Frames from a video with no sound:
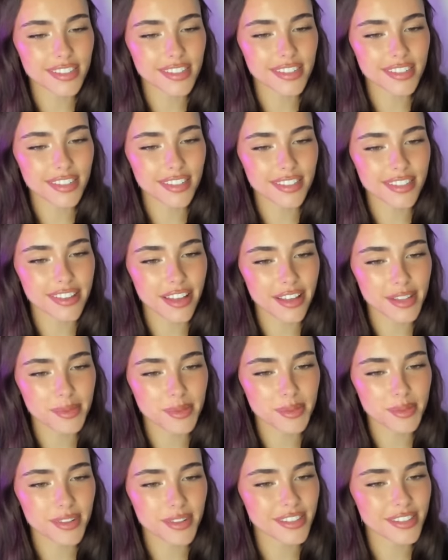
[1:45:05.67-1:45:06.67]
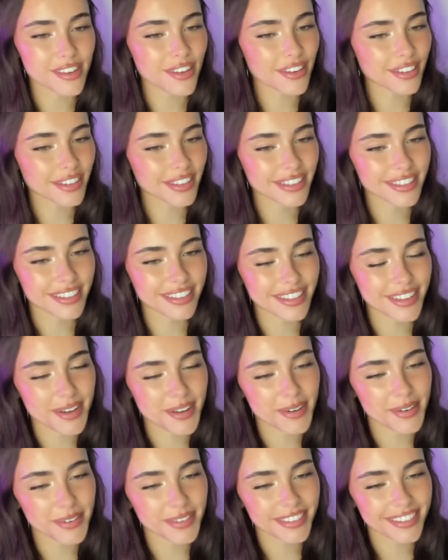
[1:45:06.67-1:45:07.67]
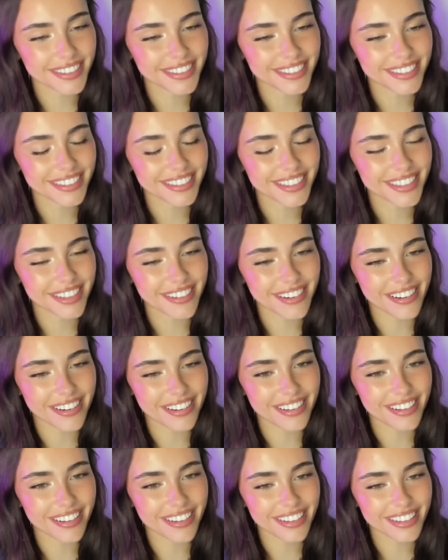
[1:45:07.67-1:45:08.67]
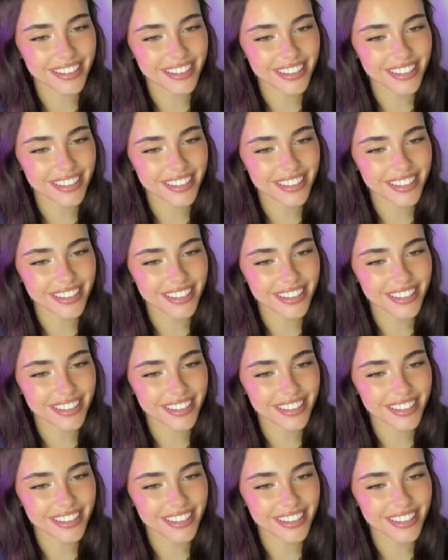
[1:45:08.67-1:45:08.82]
on Silence Between Songs? No, there are not.